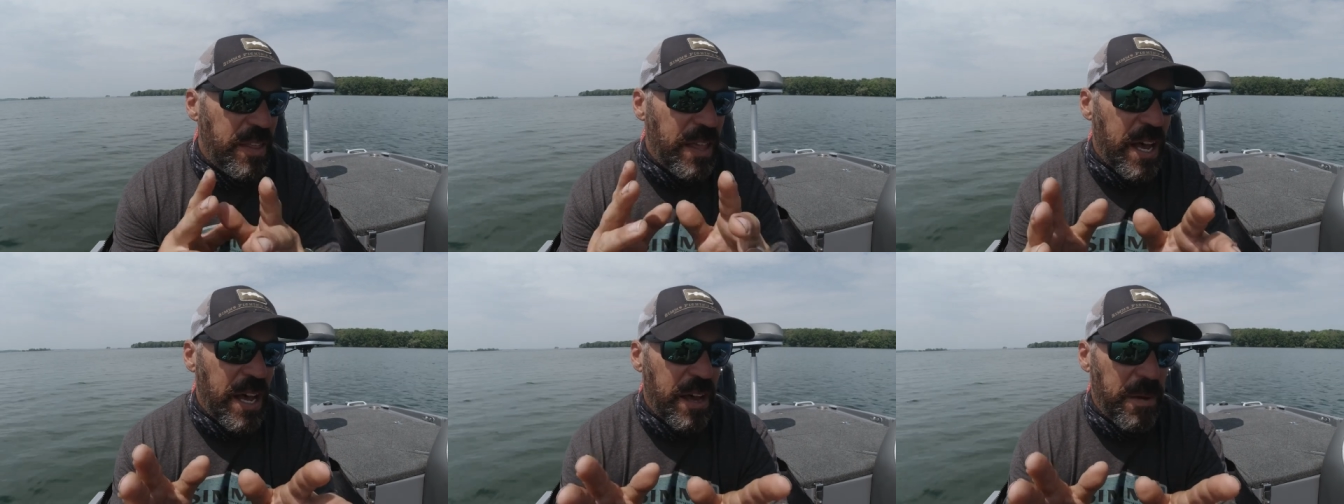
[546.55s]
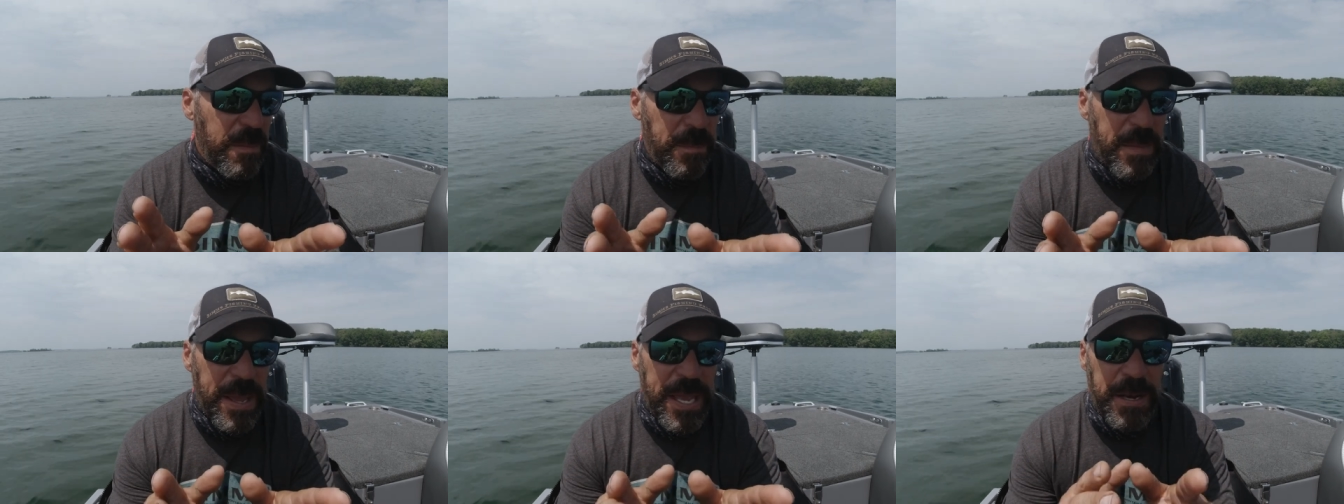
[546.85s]

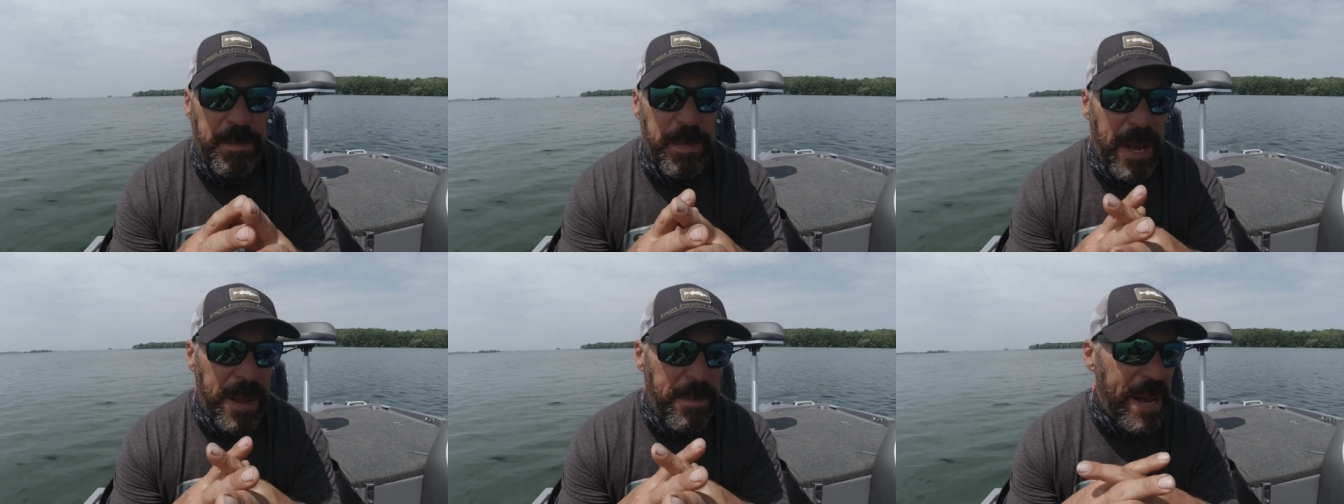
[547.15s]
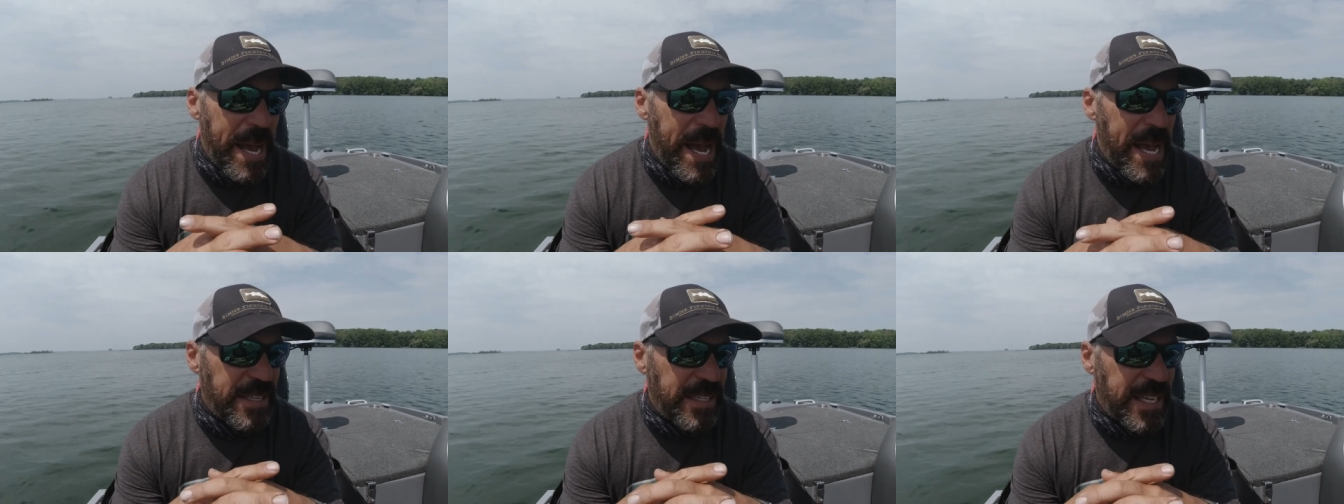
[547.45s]
uh, made by
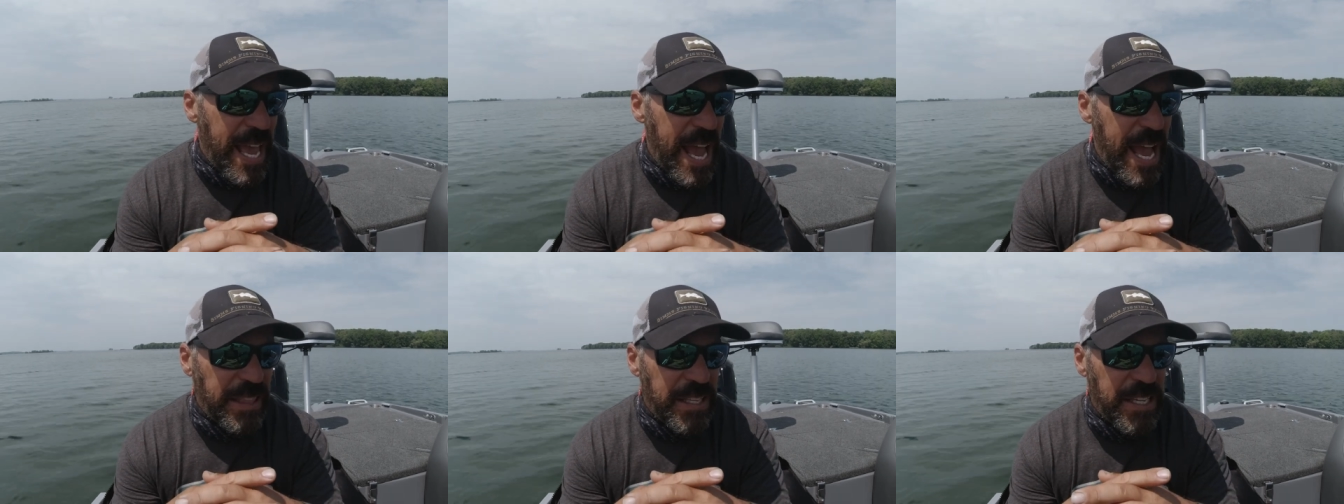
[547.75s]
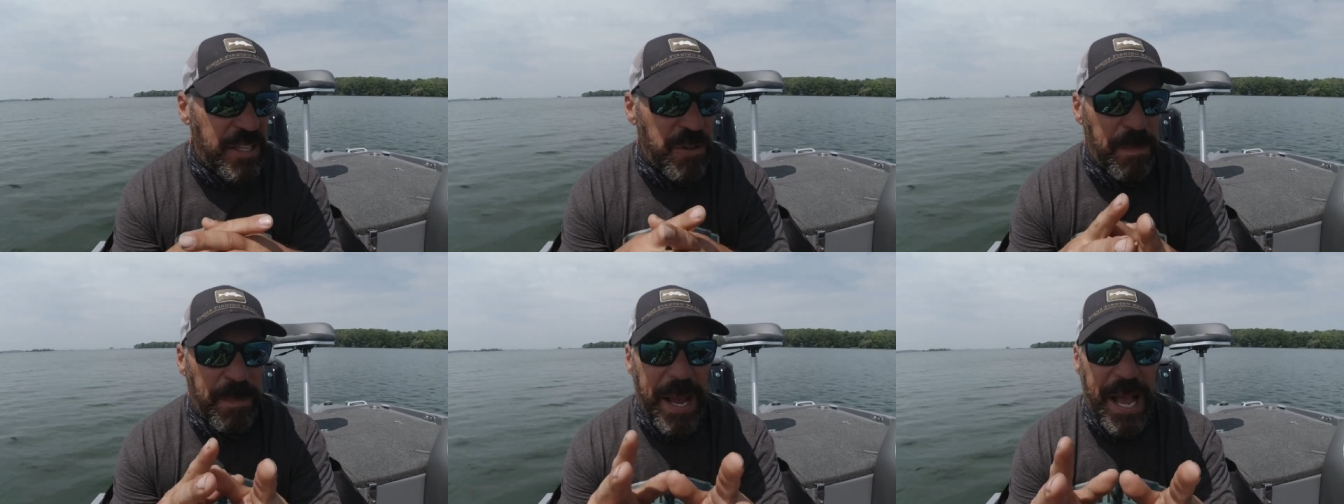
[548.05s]
Basscat.
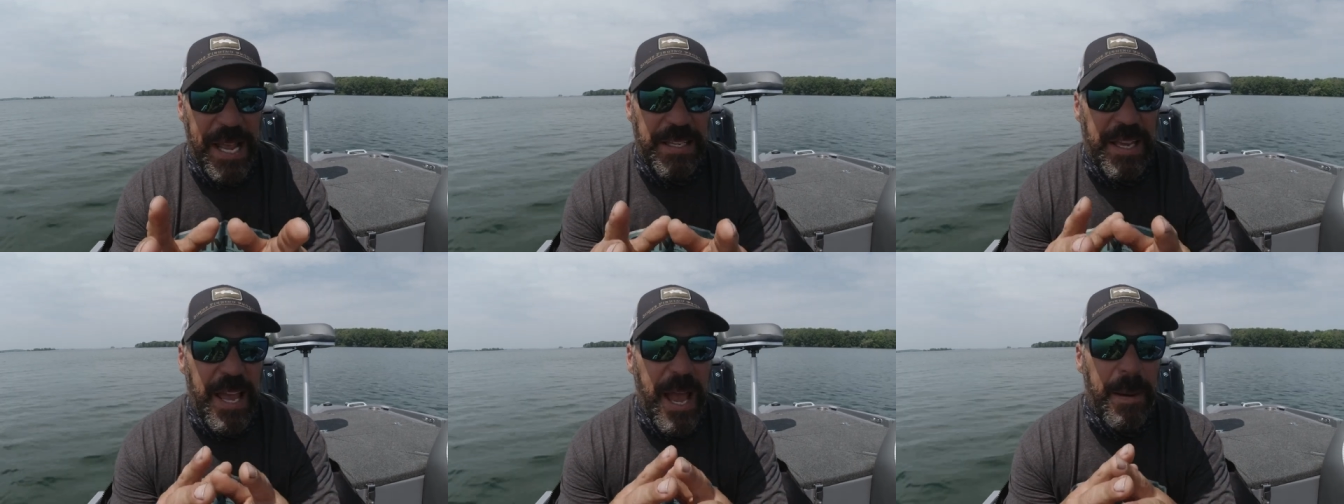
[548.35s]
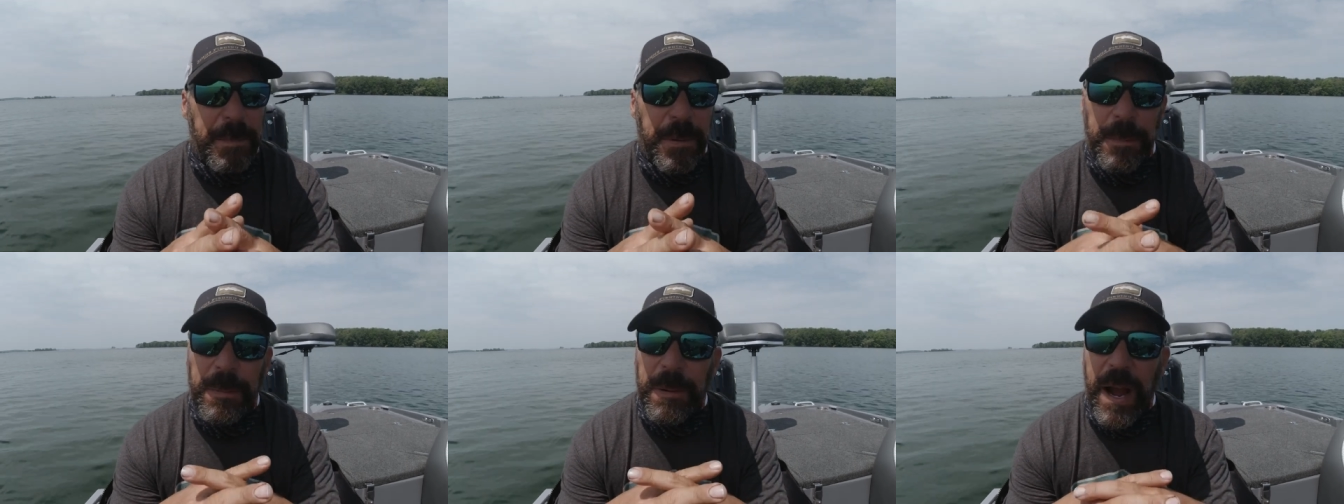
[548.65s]
These are
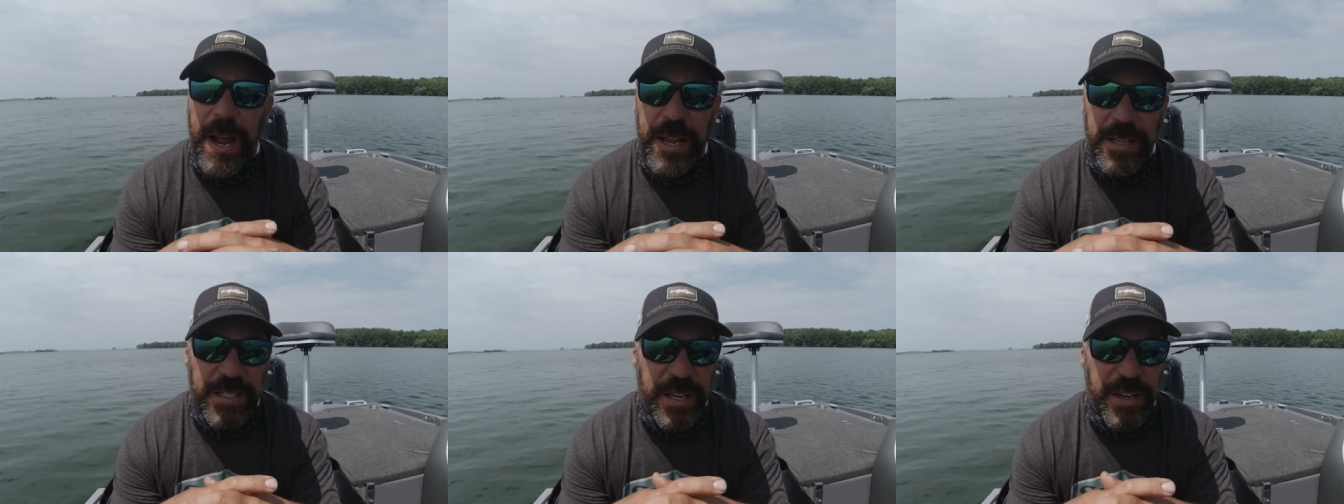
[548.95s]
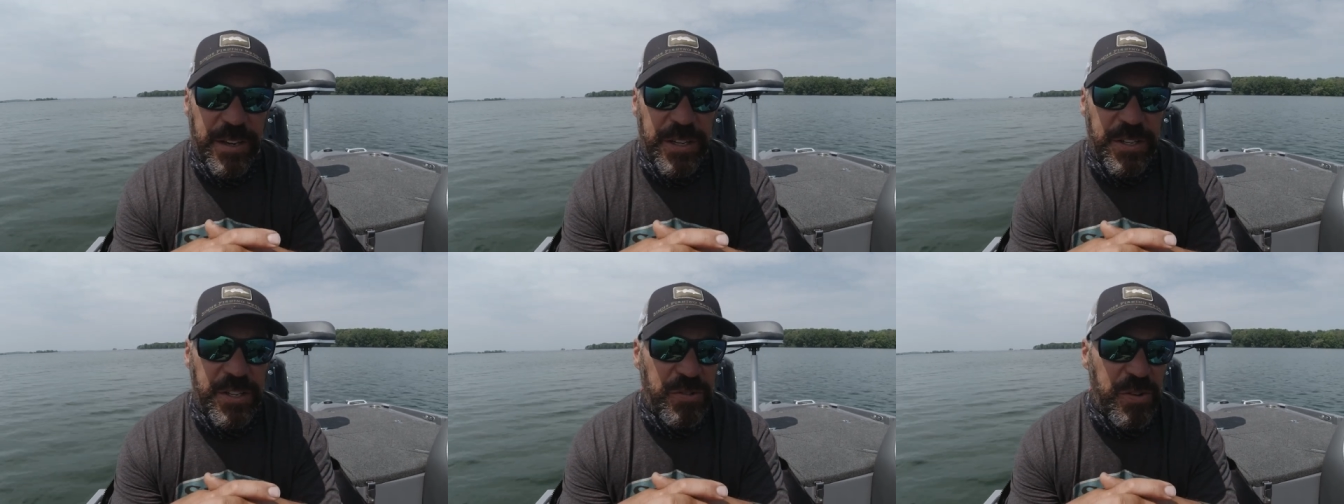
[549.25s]
Basscat proprietary